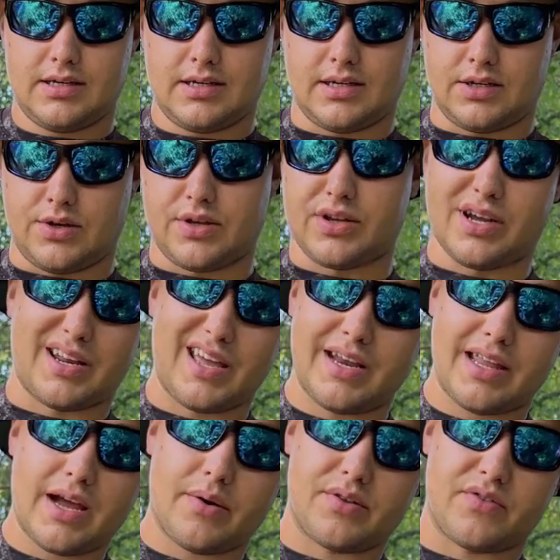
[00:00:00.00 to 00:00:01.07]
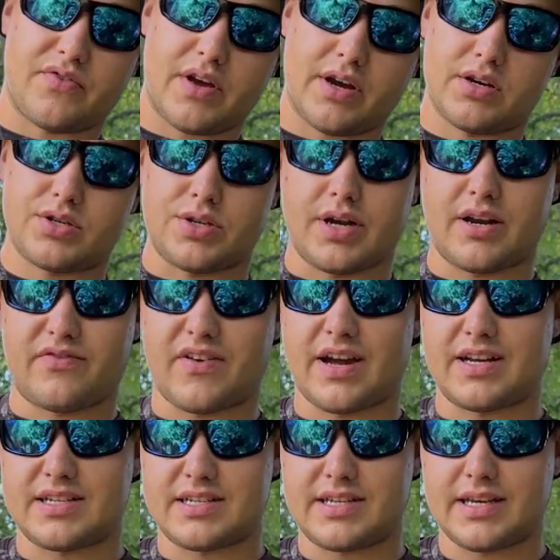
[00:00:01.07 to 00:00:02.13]
and you either got to get it out with your fingers or you got to find
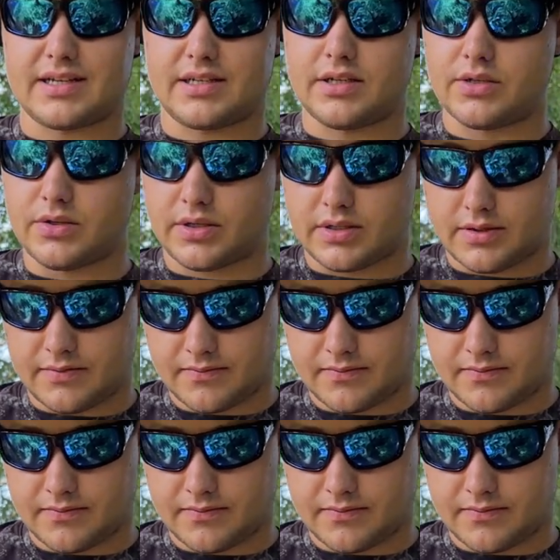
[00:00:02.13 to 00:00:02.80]
a stick to do it.